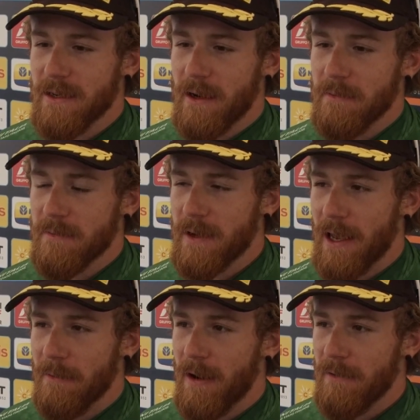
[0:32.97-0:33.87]
You know,
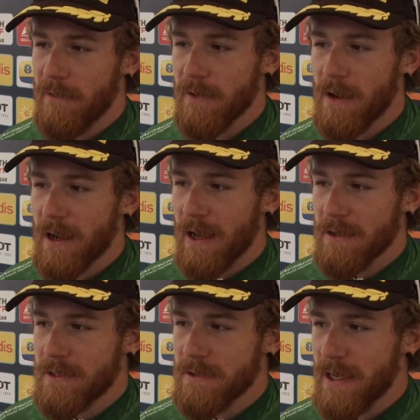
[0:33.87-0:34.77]
I came off a long
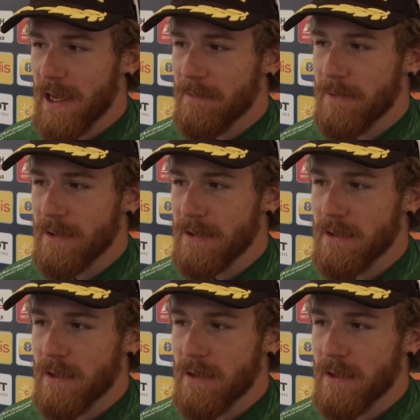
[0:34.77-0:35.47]
altitude camp and